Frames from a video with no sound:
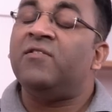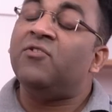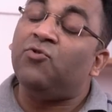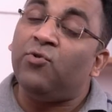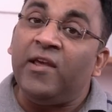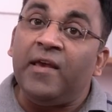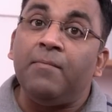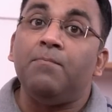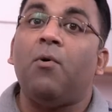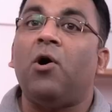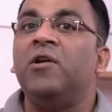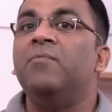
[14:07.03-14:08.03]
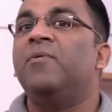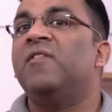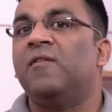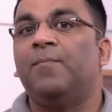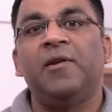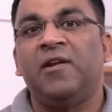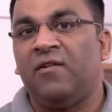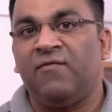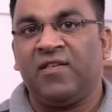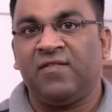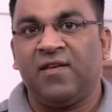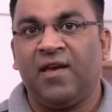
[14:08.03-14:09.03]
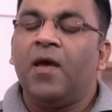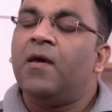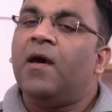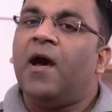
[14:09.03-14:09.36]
is a truly important principle in investing.